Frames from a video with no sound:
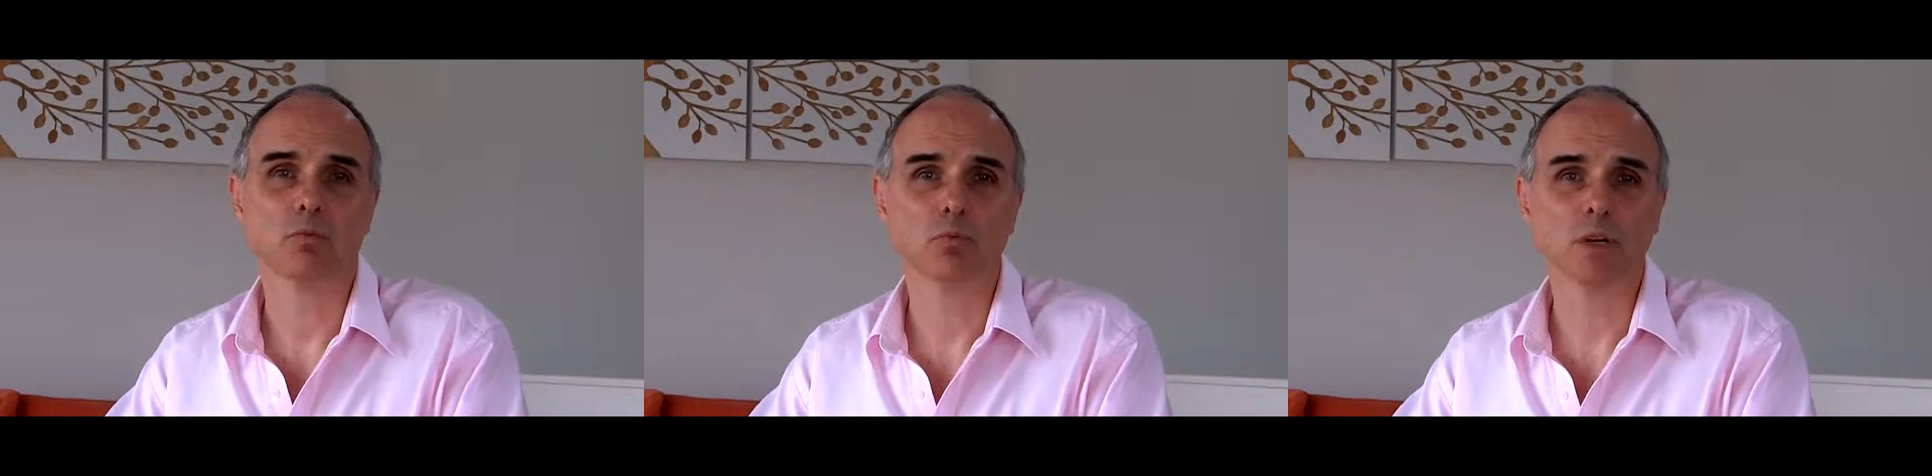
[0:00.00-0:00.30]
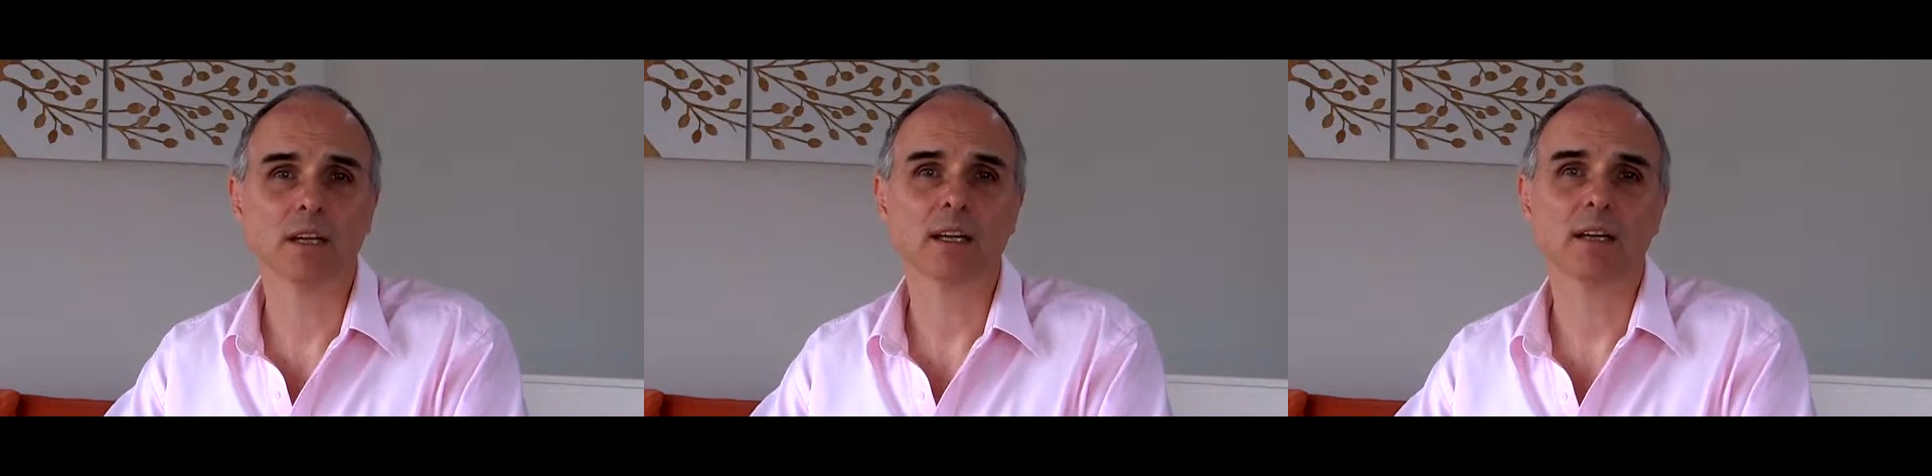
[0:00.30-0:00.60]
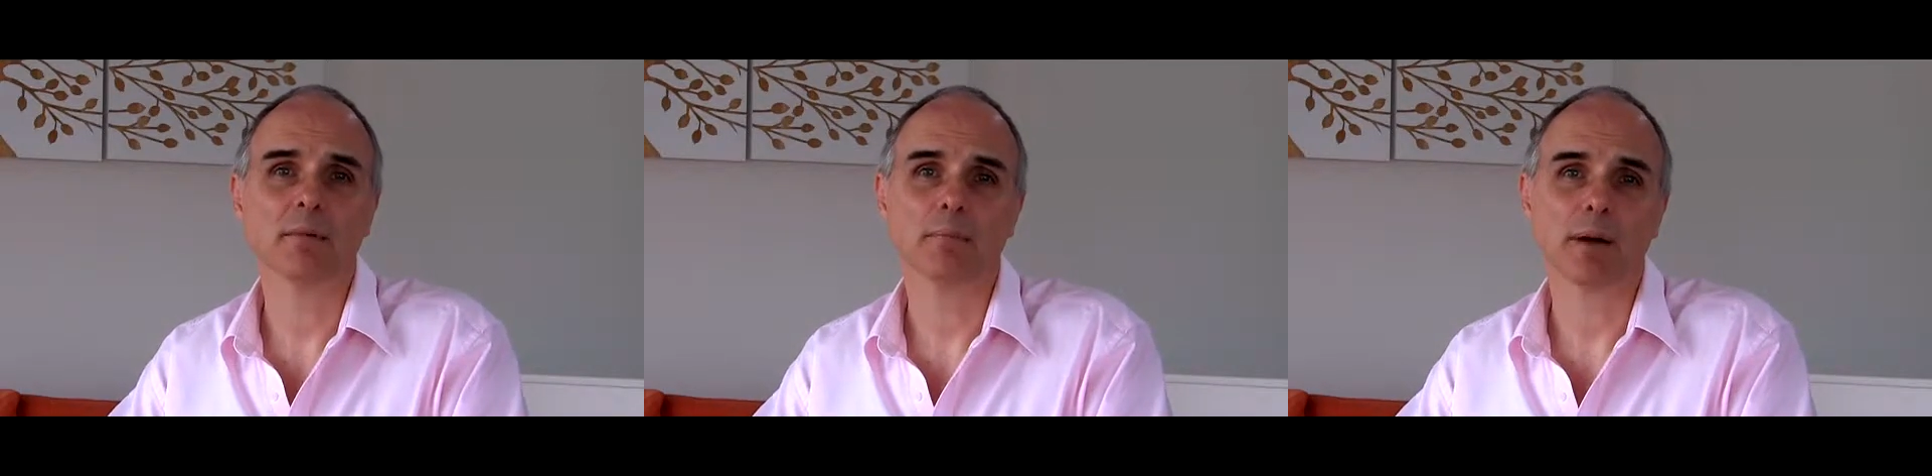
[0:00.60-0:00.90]

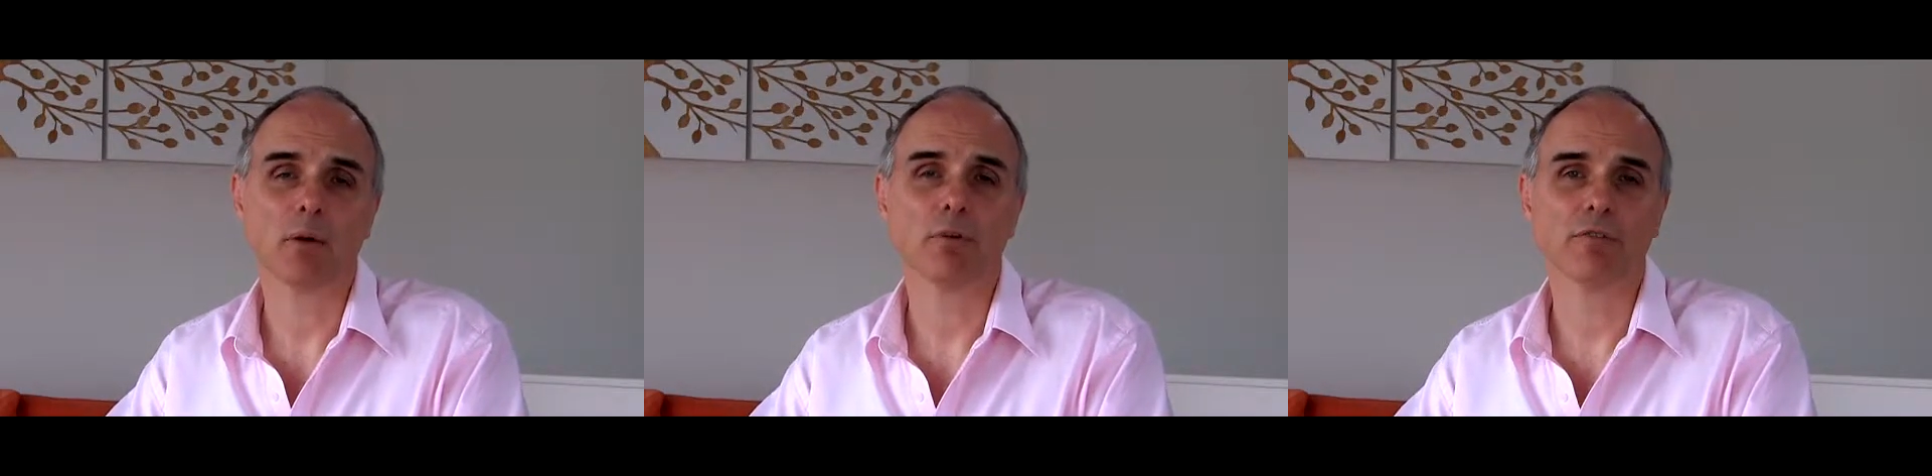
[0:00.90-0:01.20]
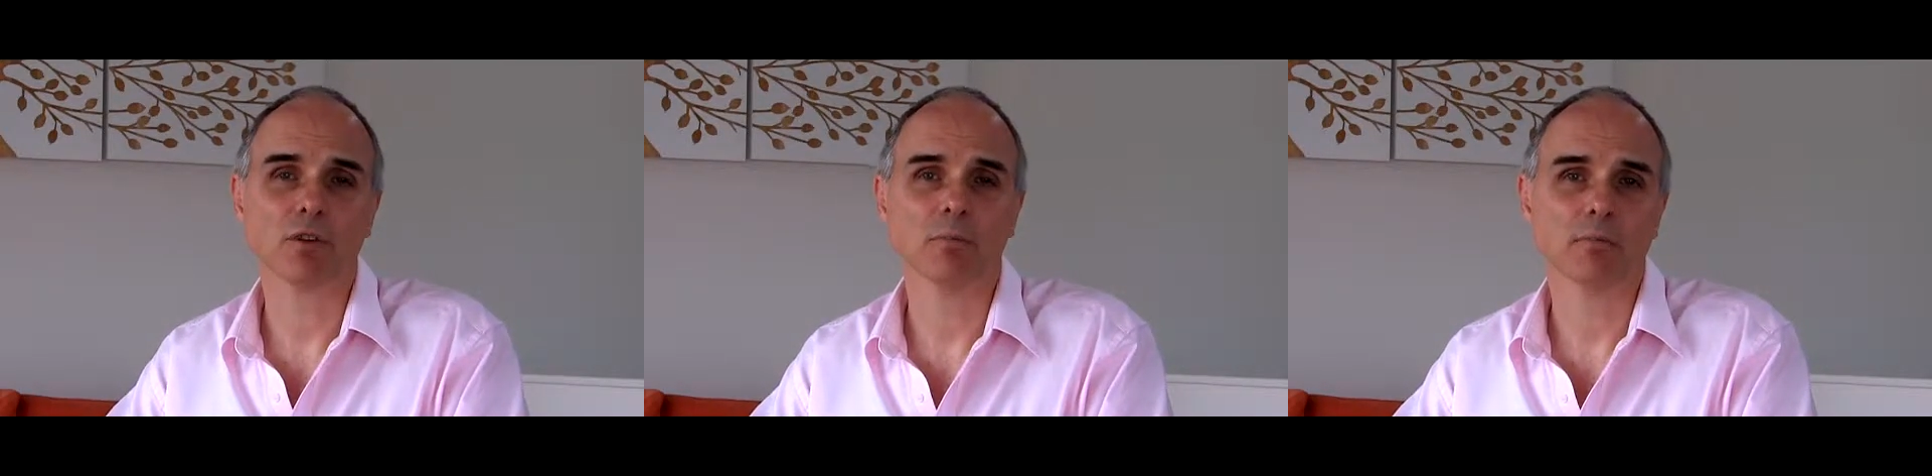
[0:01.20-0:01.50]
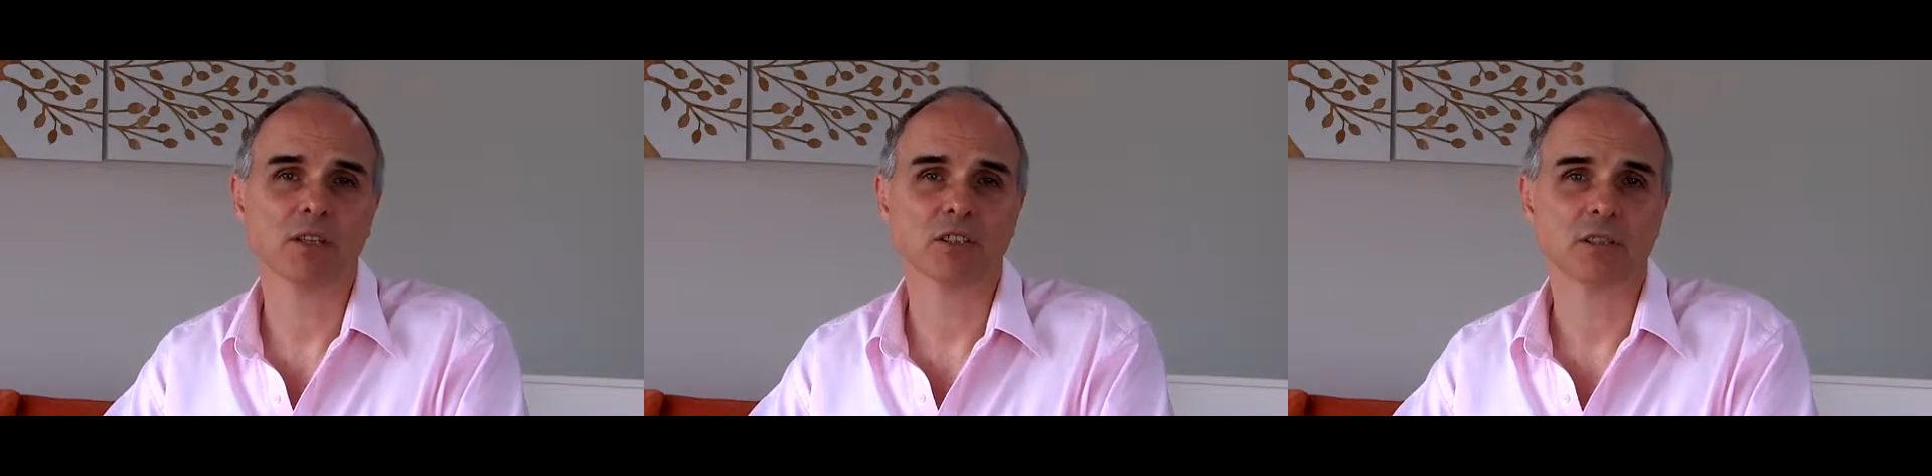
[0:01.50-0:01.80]
really powerful
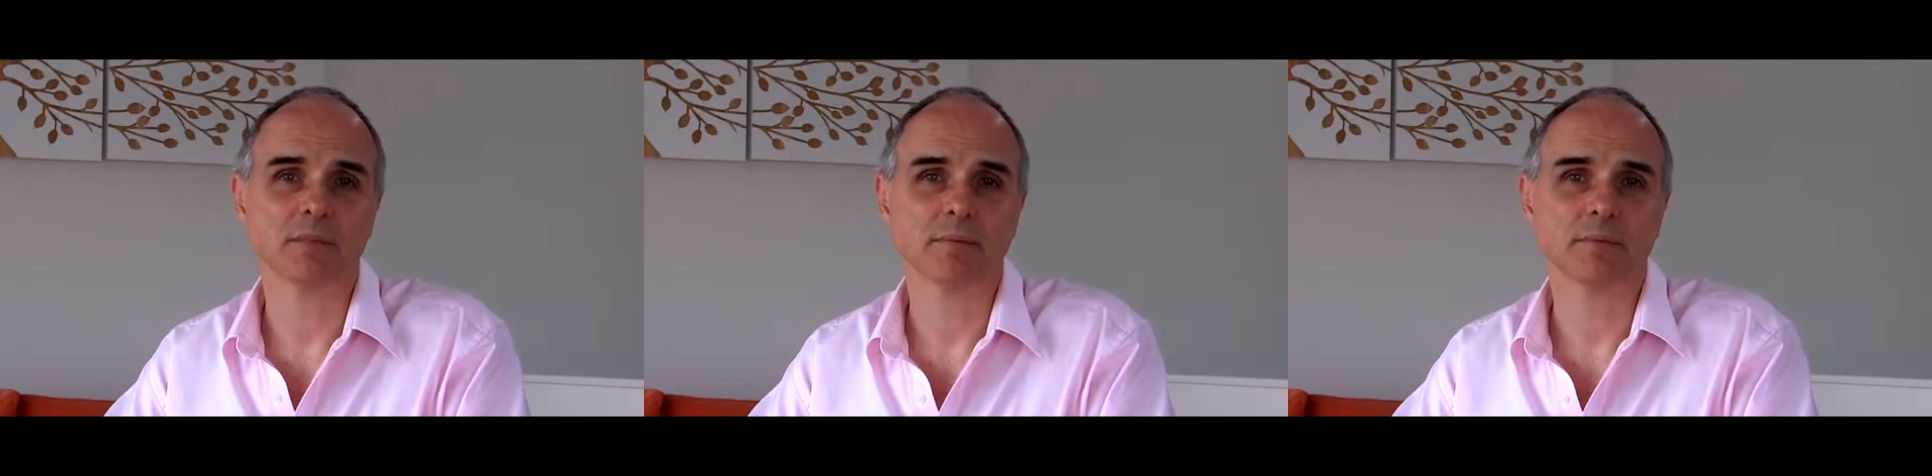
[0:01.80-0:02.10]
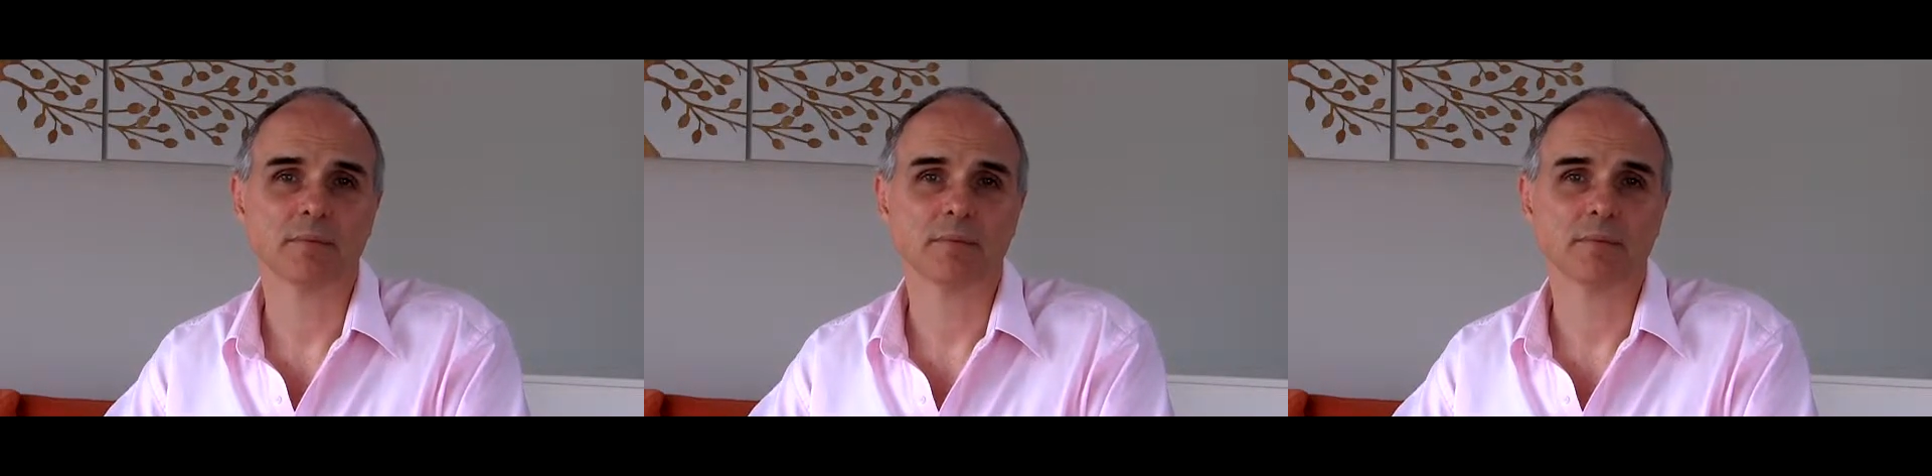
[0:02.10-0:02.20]
mission.